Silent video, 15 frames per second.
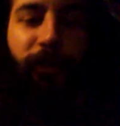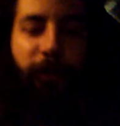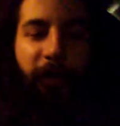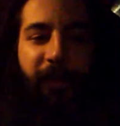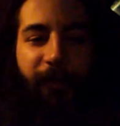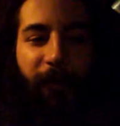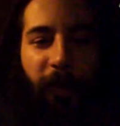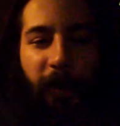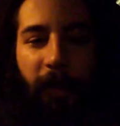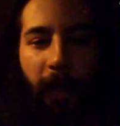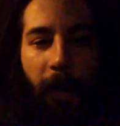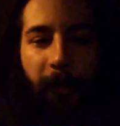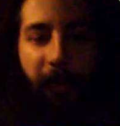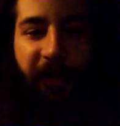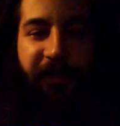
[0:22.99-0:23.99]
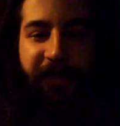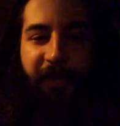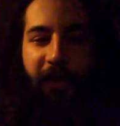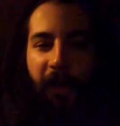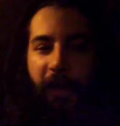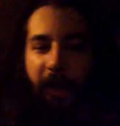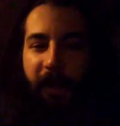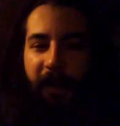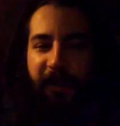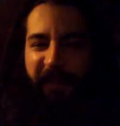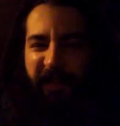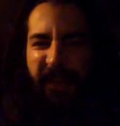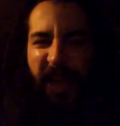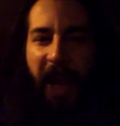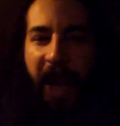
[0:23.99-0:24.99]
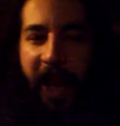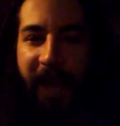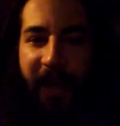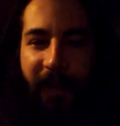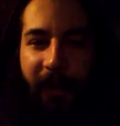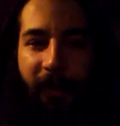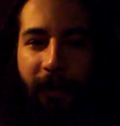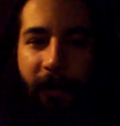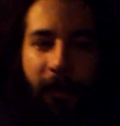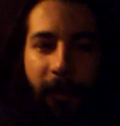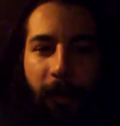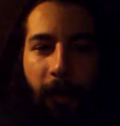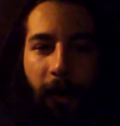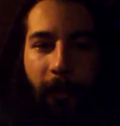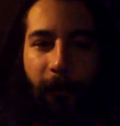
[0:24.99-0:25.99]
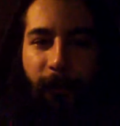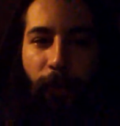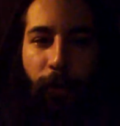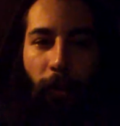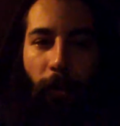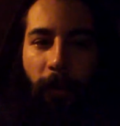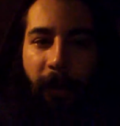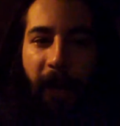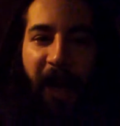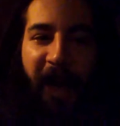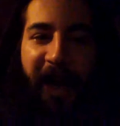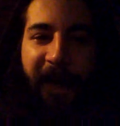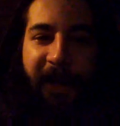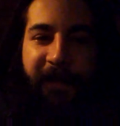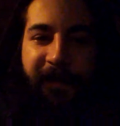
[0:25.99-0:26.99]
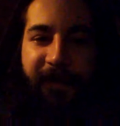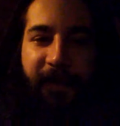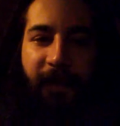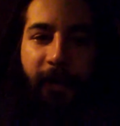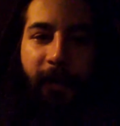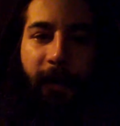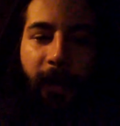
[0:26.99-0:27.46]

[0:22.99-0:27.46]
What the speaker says: Christopher Columbus and his gang of cool guys,